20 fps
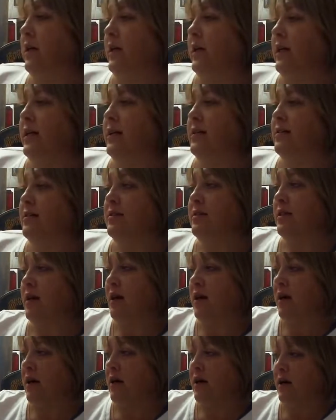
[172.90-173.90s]
is
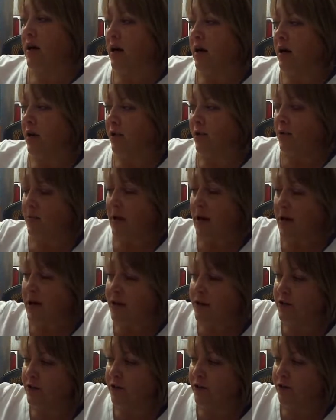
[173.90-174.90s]
a
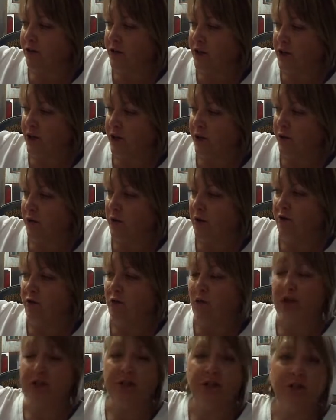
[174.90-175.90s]
reminder for you of
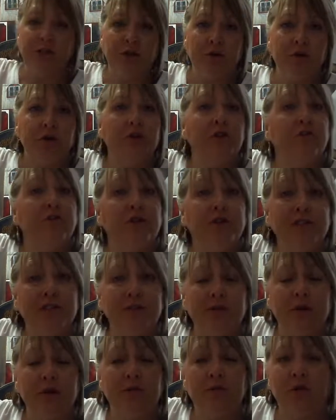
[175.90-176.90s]
what to do in the first
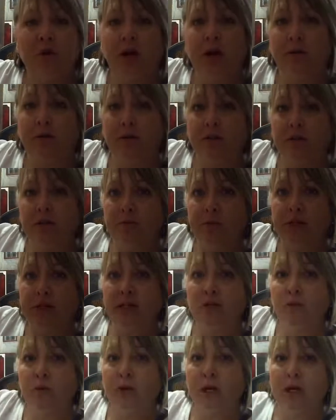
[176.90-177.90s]
24 hours,
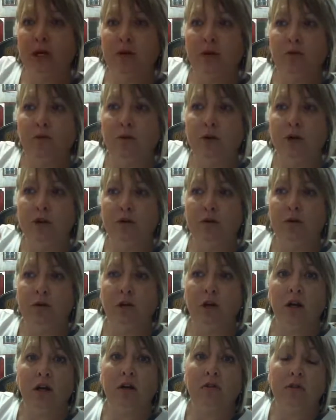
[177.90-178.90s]
because we throw a
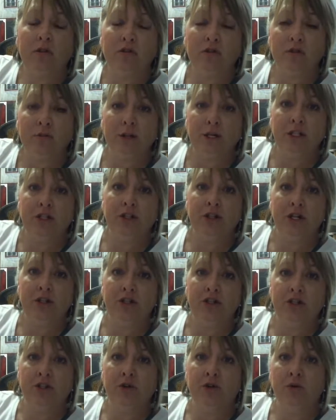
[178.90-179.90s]
lot of information
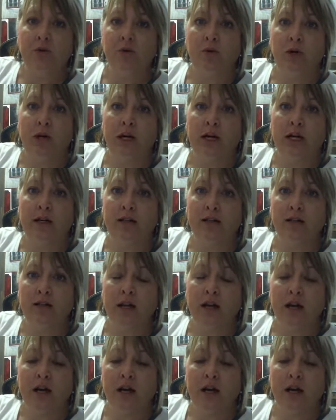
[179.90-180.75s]
at you and